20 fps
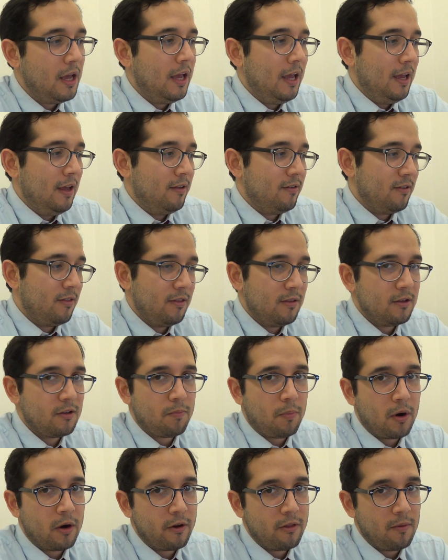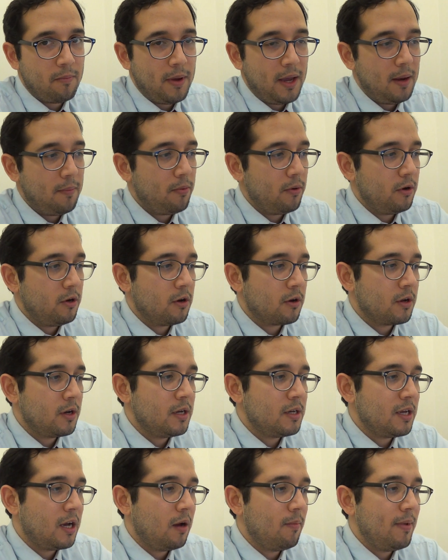is in this part of the paper, you're going
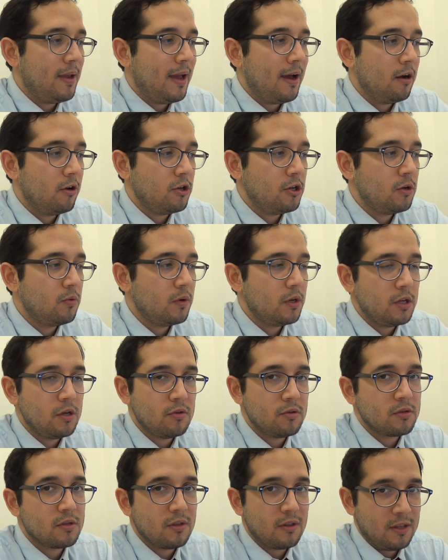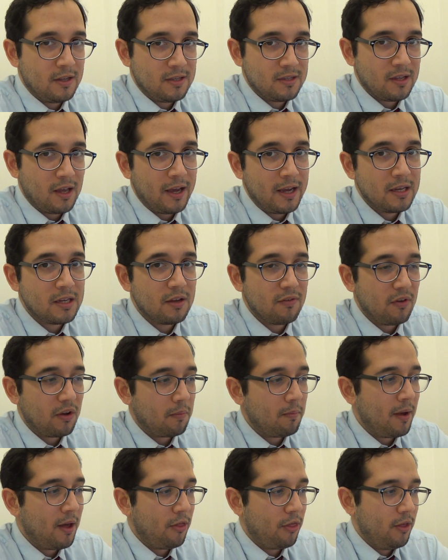to tell me how you would use the scientific
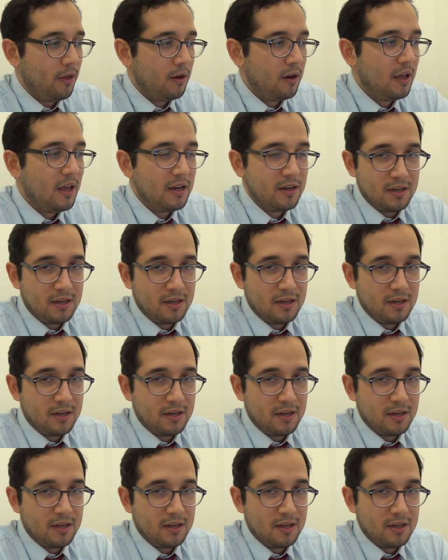method